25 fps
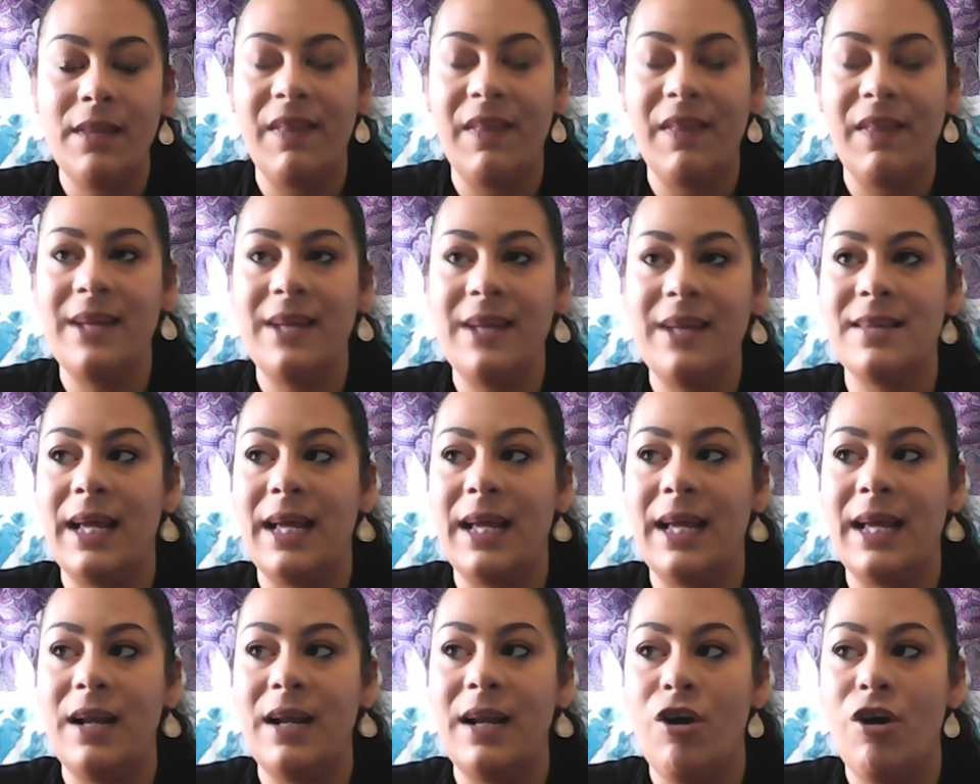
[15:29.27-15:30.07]
Things
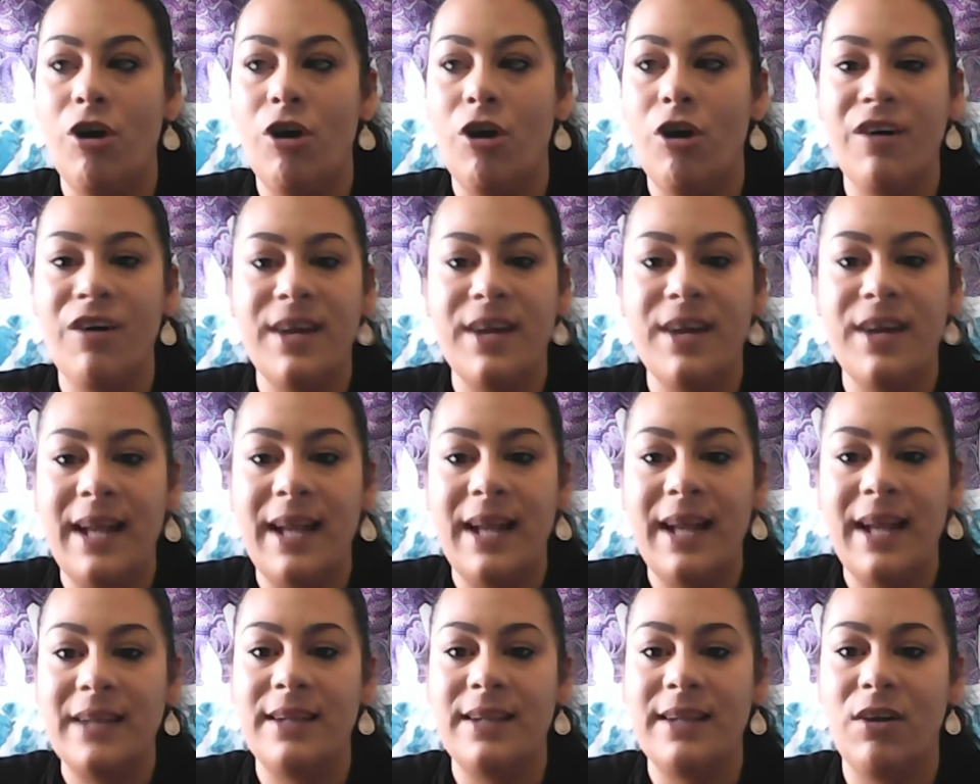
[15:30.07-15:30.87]
that are
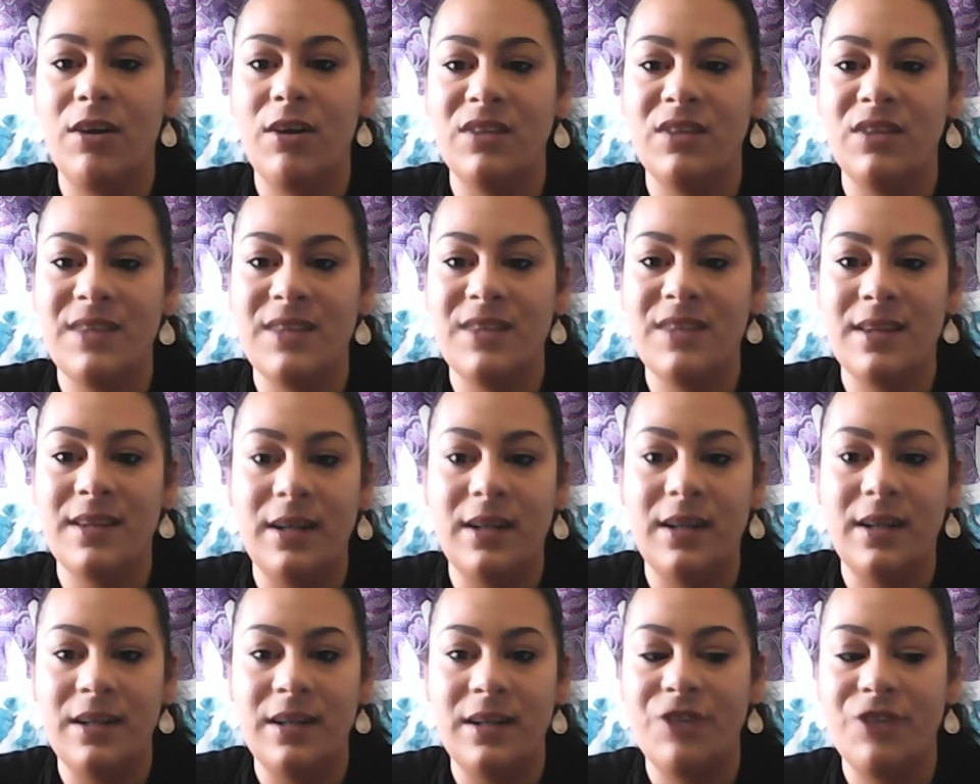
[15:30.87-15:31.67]
connecting all of a
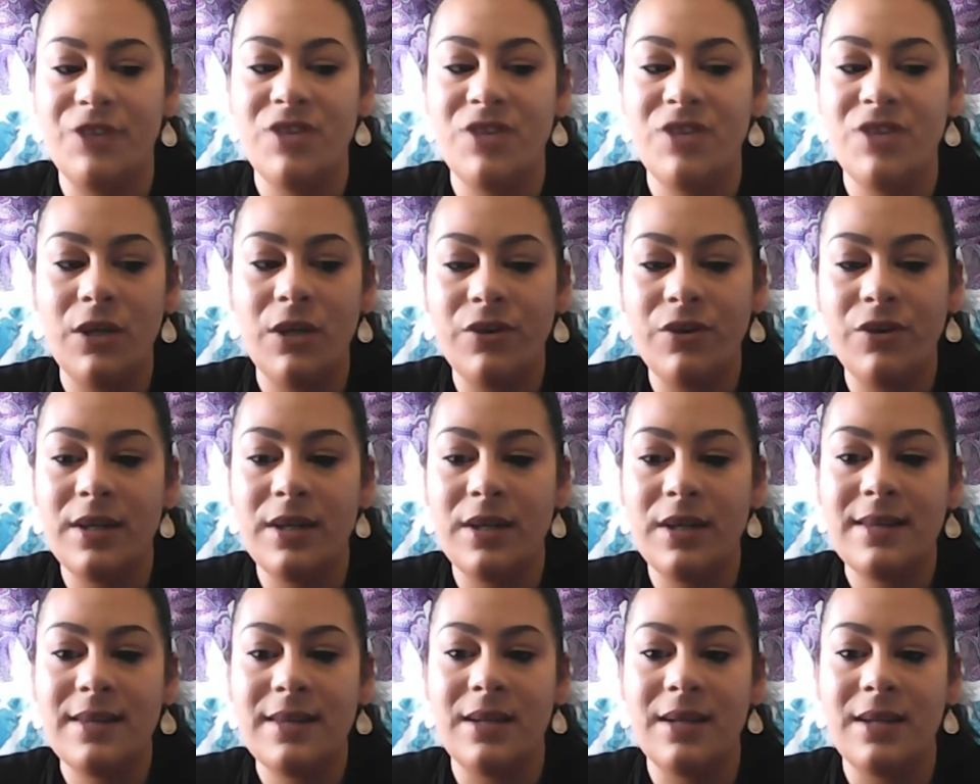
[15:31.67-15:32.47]
sudden. There's
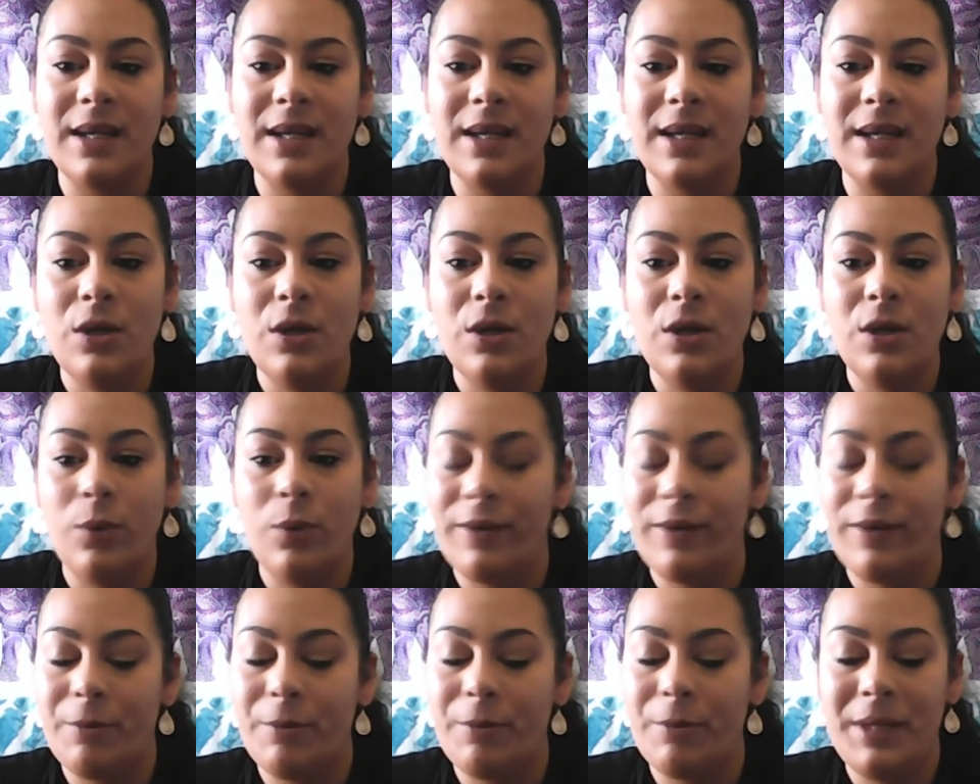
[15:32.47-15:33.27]
synchronicity,
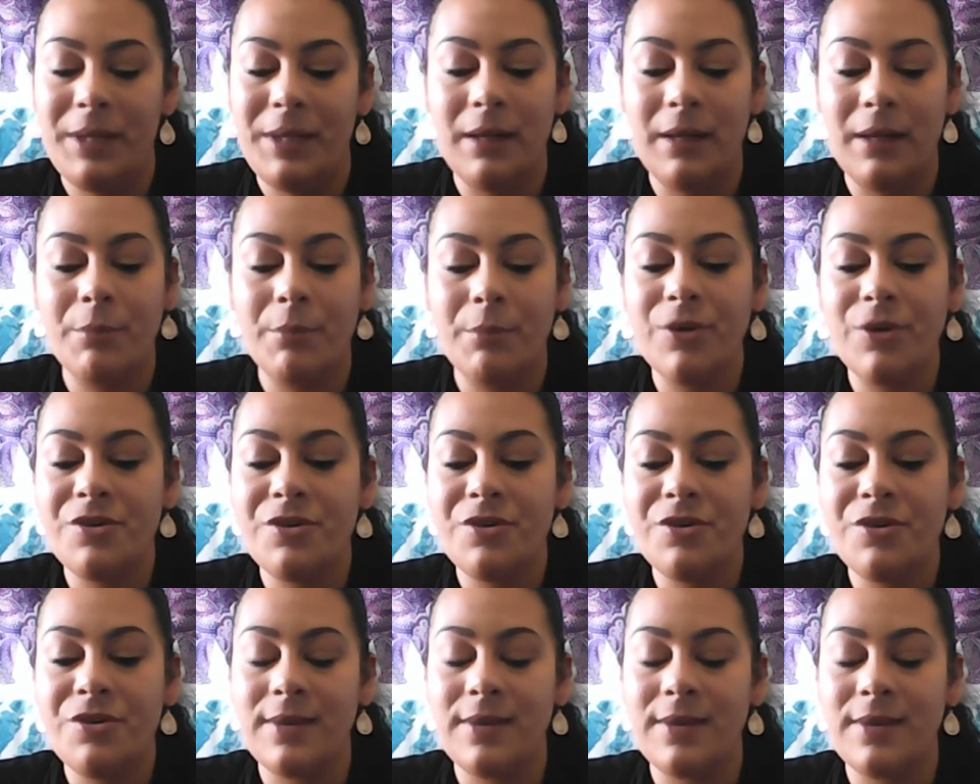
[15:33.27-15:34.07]
whether it be
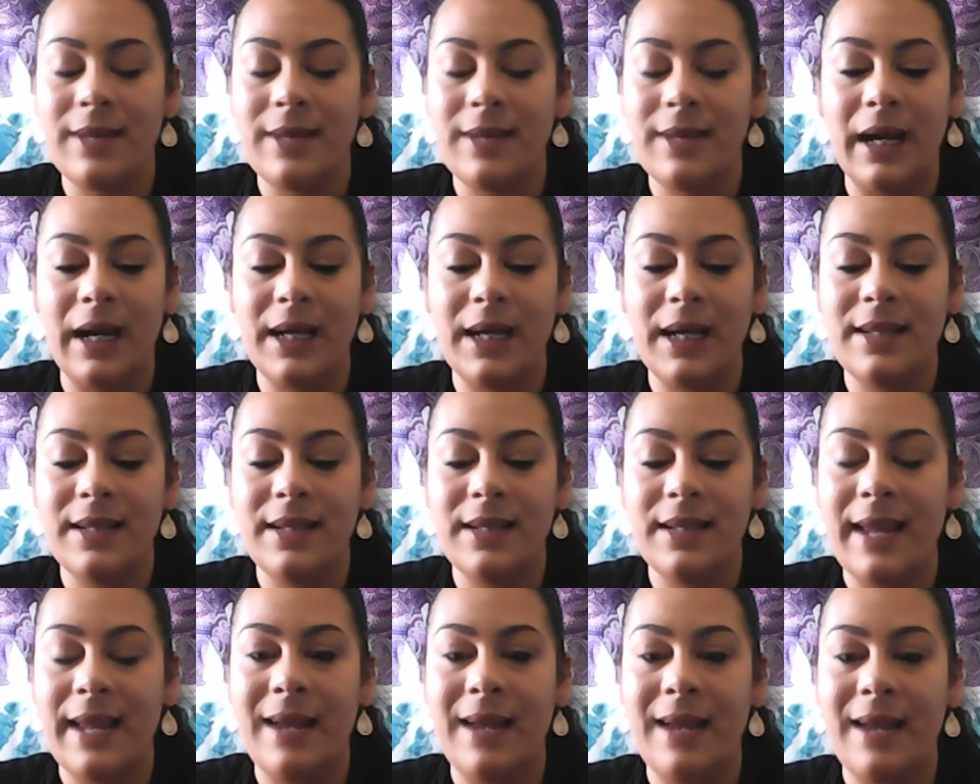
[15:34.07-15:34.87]
numbers, signs,
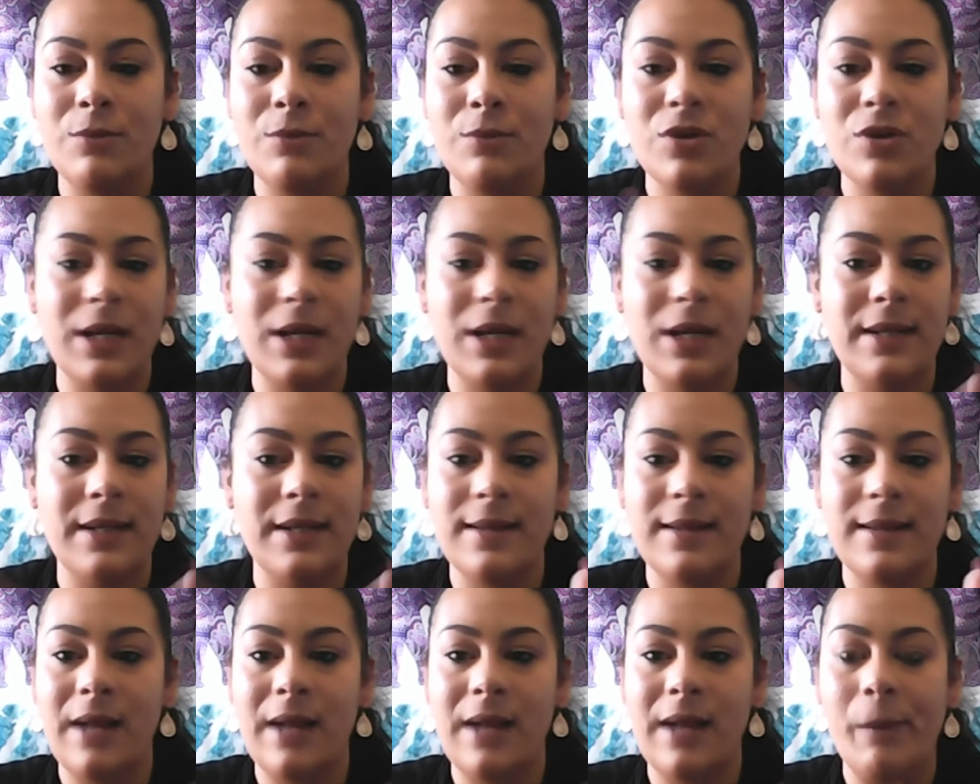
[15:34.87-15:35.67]
animals, it
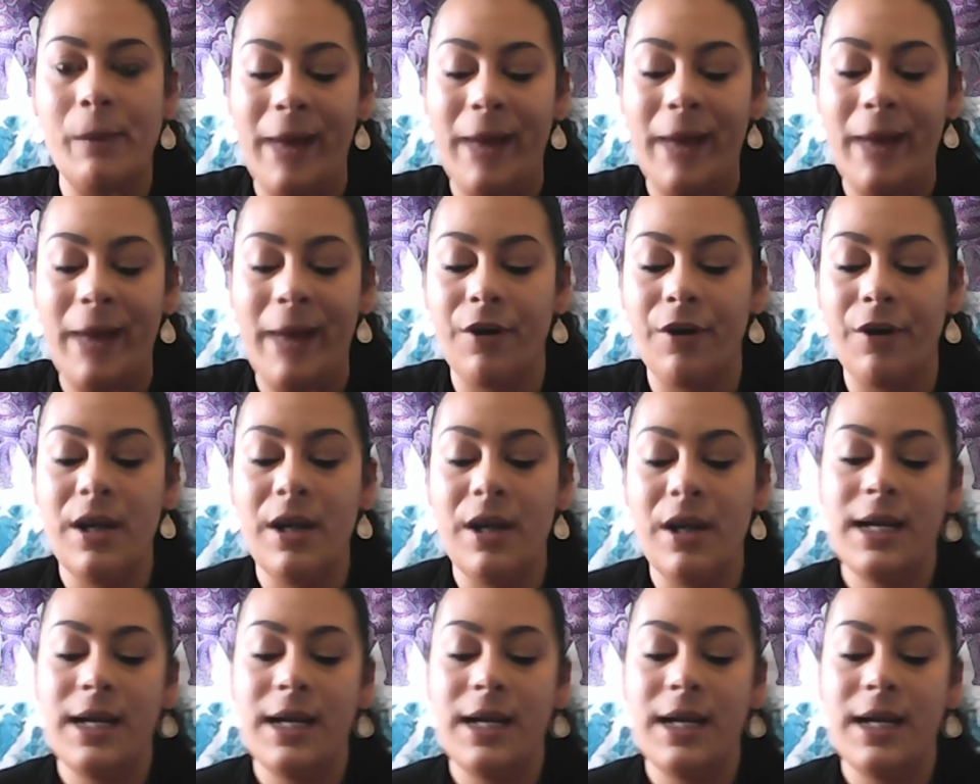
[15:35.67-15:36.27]
does not matter.